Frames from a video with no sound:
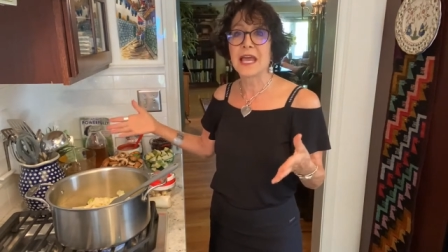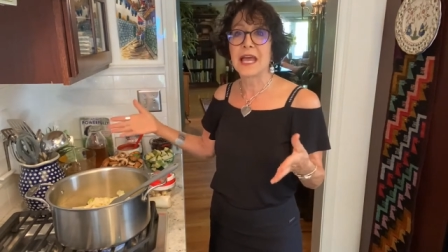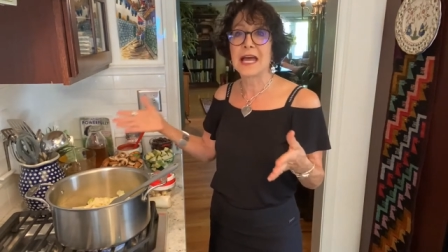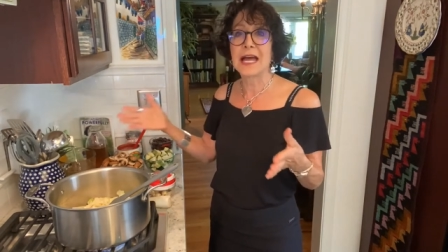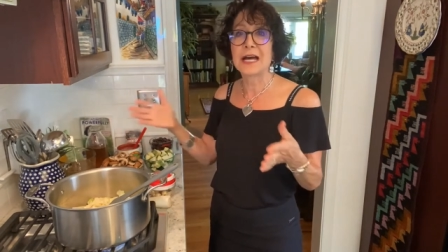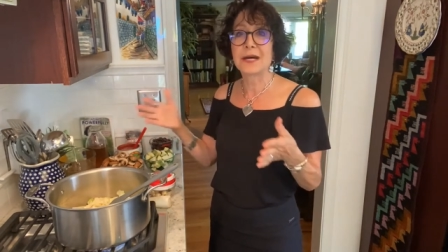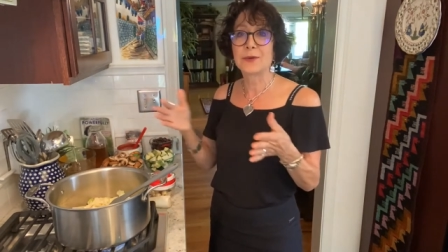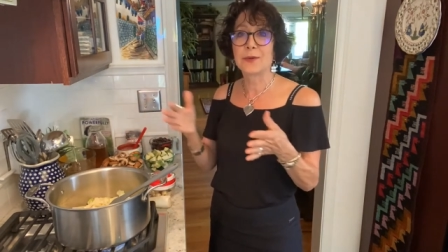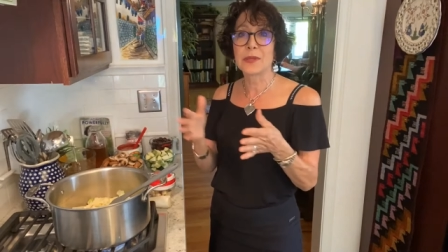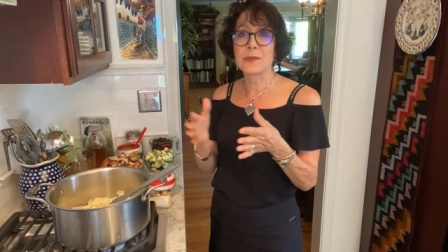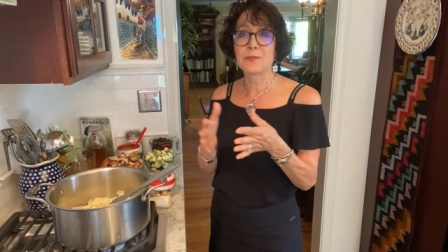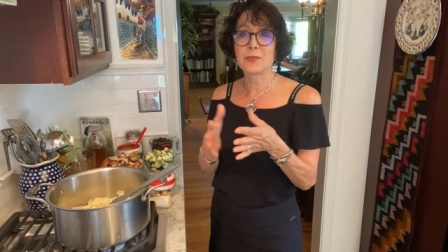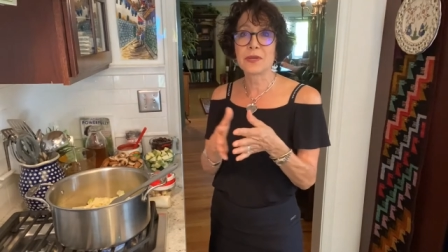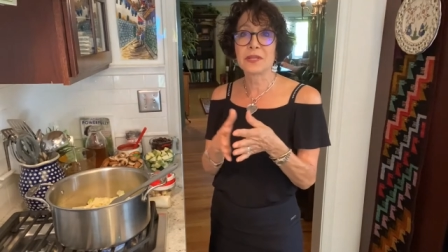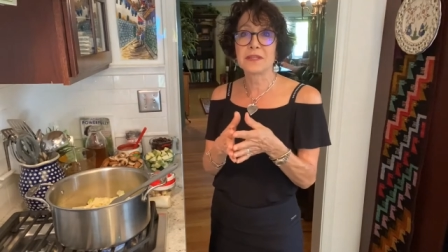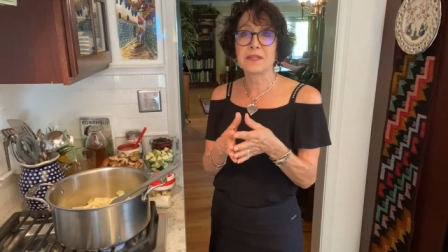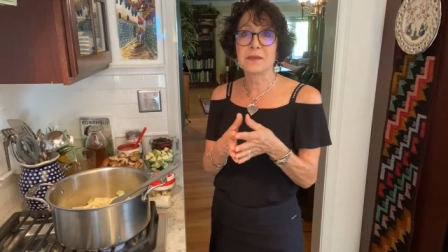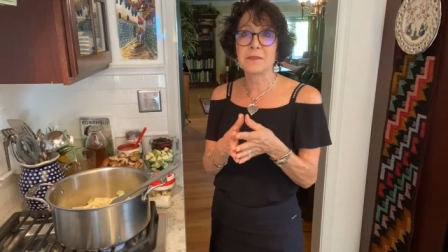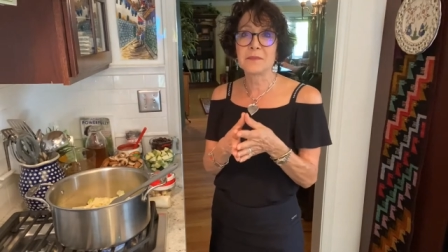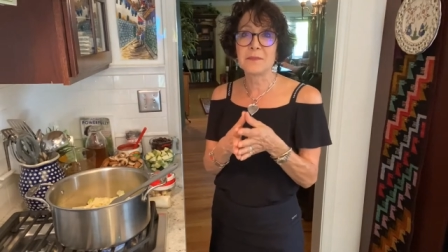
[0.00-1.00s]
how do we
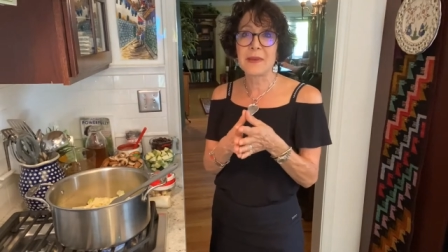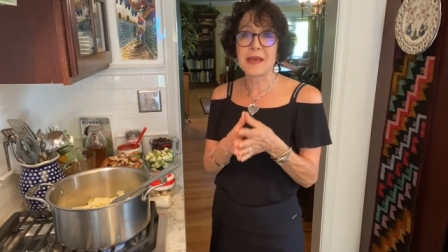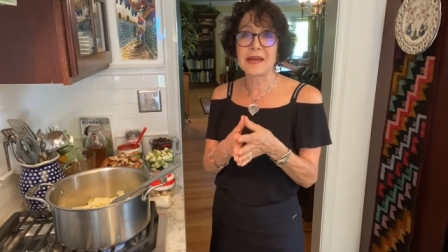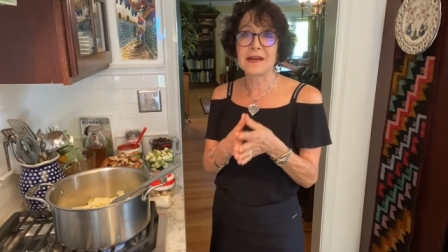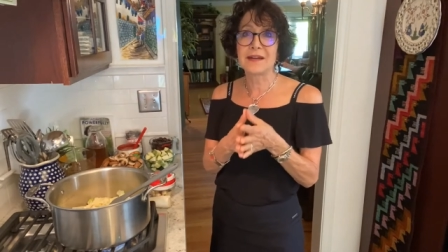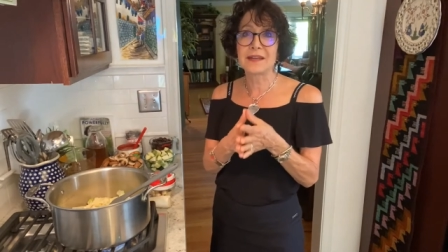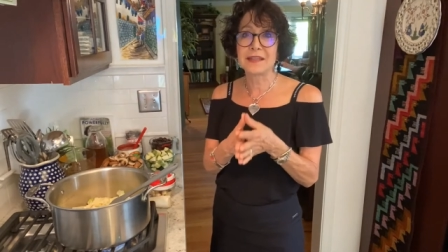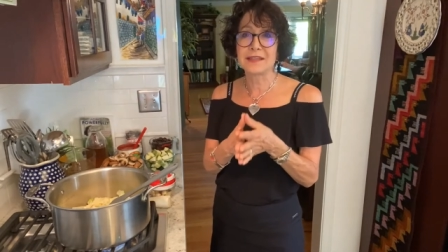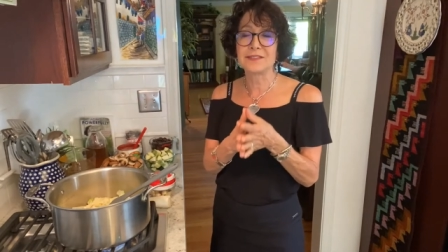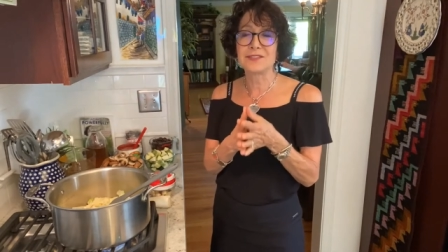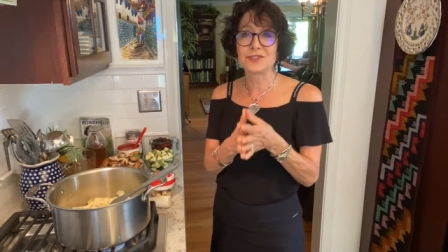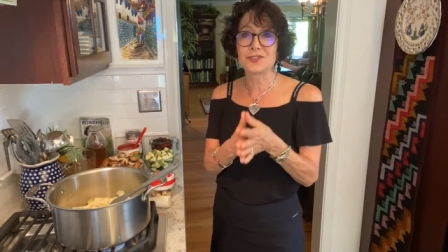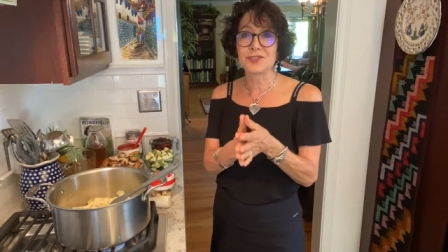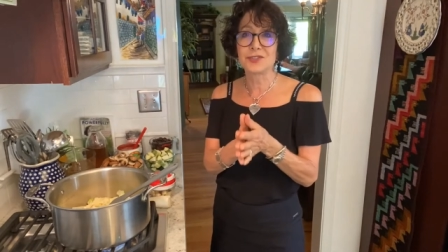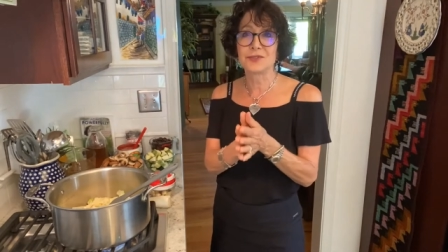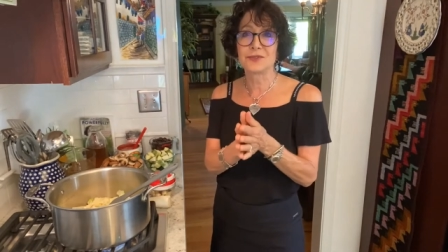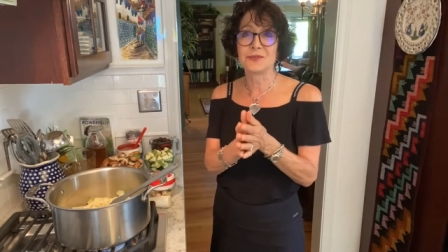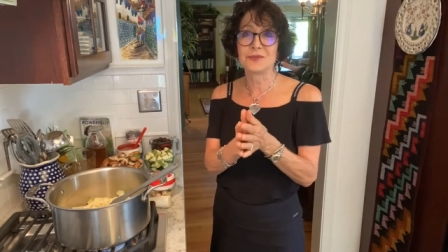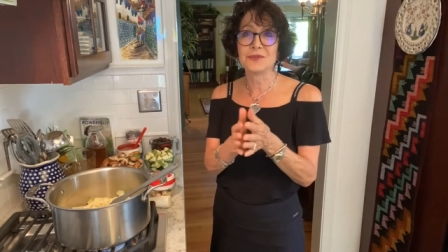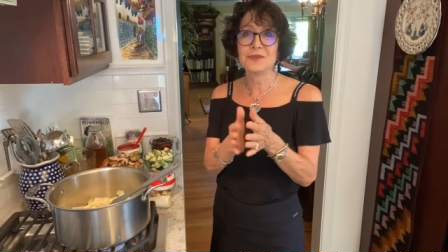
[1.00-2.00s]
bring them back
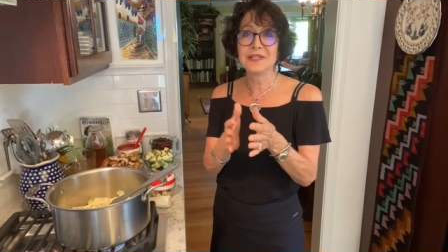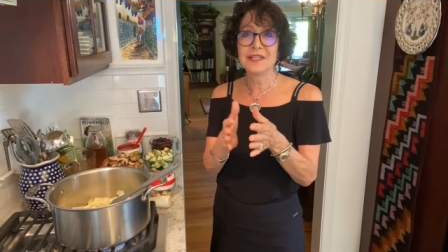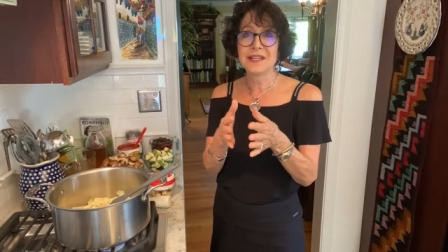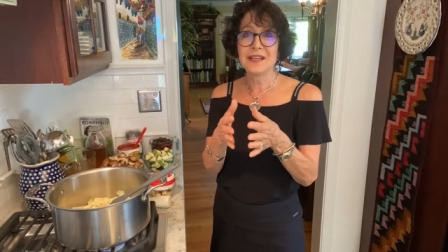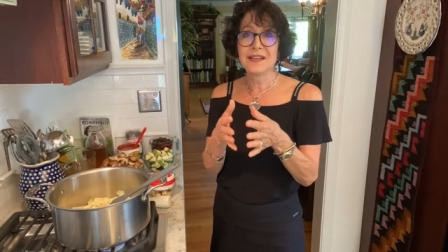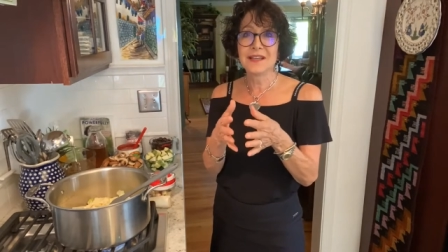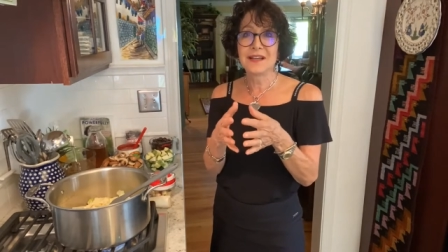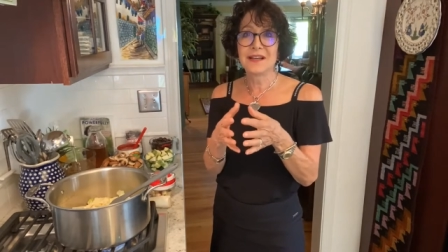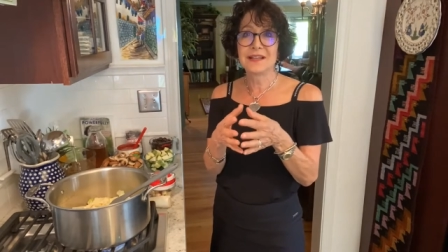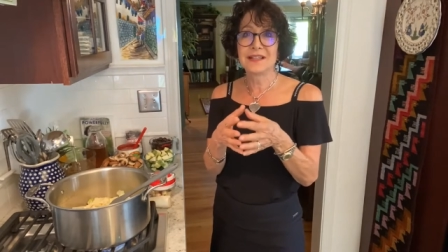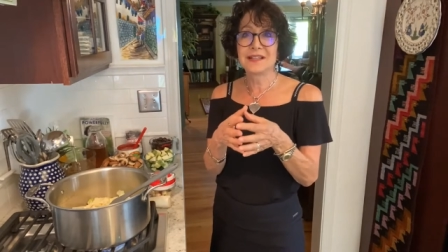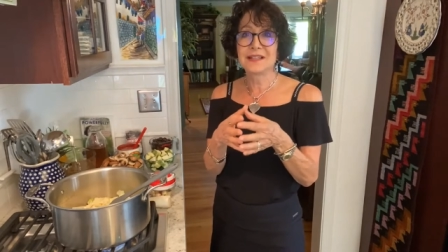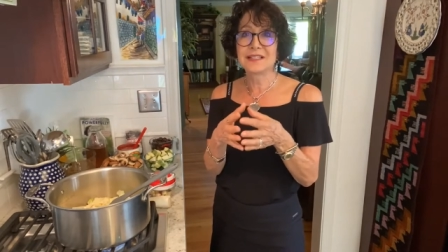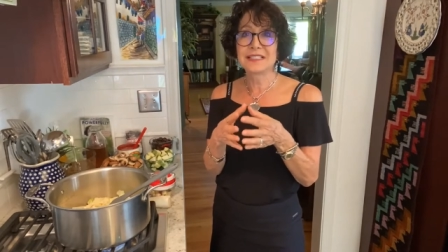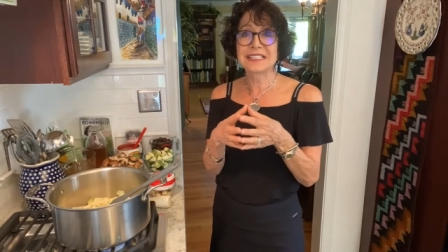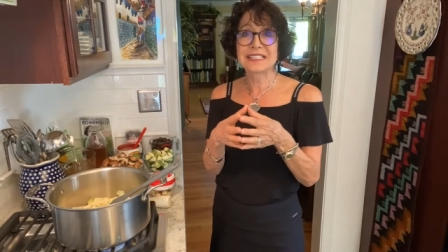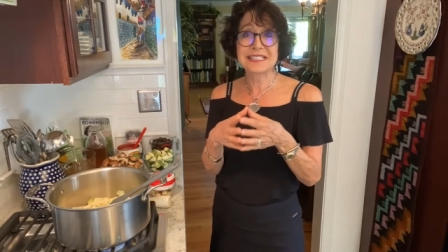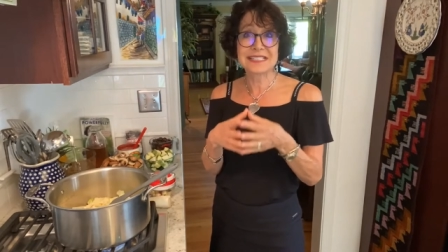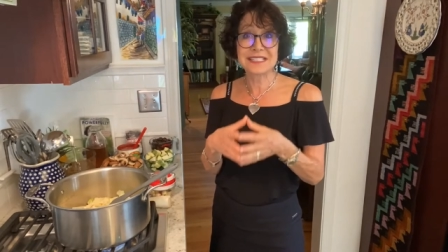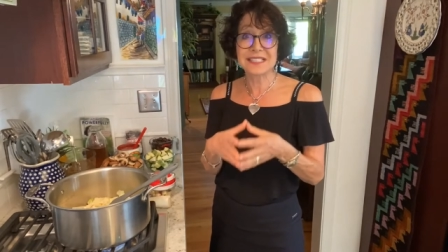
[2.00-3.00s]
into uh,
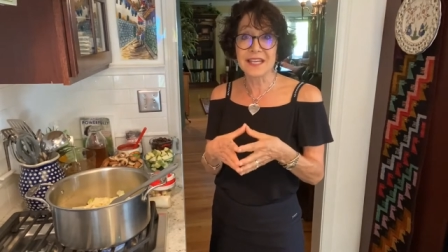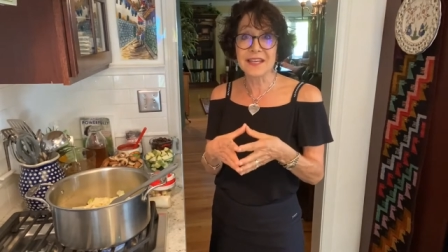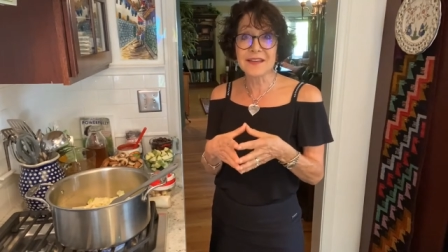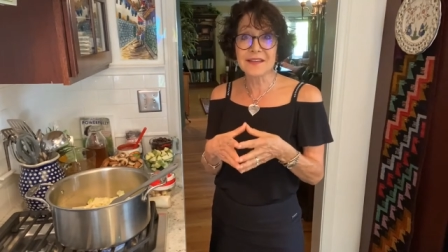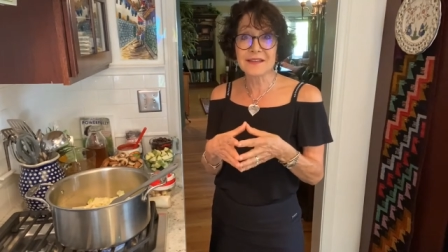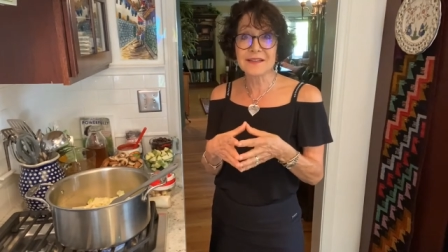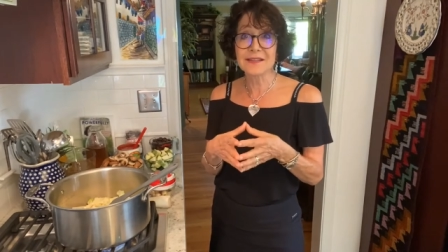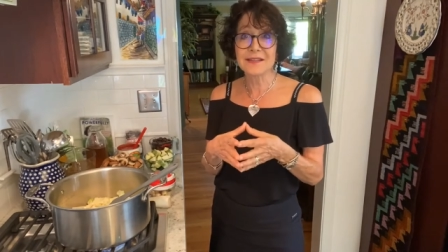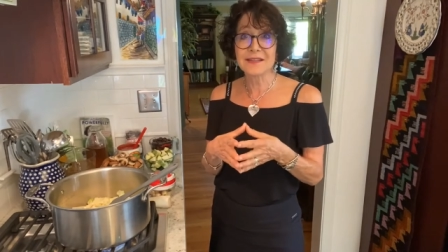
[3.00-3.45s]
sync,